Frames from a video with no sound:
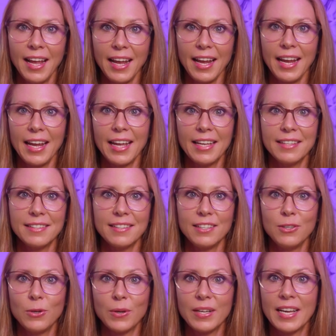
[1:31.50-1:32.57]
and
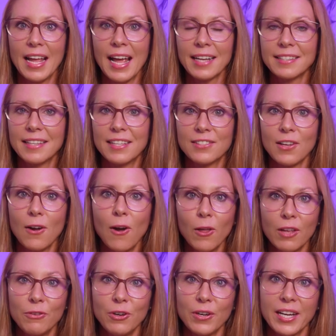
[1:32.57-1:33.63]
you can access
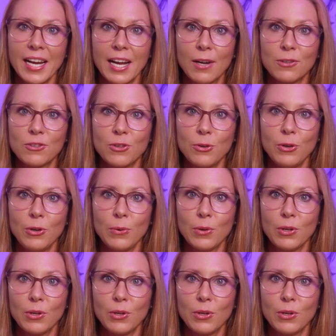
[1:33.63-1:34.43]
all of your accounts through